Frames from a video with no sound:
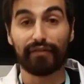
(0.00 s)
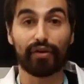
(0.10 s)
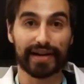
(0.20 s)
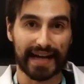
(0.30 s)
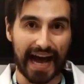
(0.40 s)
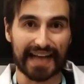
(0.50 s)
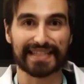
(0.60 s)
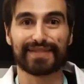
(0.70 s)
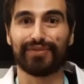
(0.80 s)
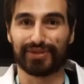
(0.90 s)
for
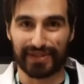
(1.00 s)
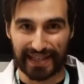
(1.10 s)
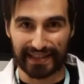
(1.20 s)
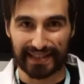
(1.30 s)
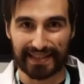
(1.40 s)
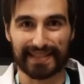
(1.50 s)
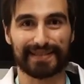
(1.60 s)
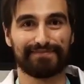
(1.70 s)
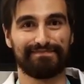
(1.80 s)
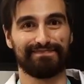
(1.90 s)
Enhanced Photosynthesis.
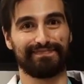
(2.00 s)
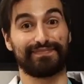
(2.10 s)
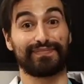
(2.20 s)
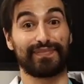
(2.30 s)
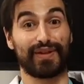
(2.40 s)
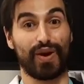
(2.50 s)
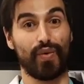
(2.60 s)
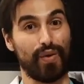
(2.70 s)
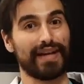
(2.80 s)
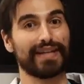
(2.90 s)

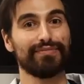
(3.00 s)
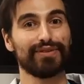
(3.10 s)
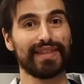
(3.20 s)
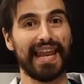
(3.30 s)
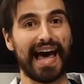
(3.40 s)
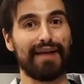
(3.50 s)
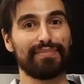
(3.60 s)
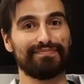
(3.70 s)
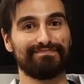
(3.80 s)
Welcome to the lab!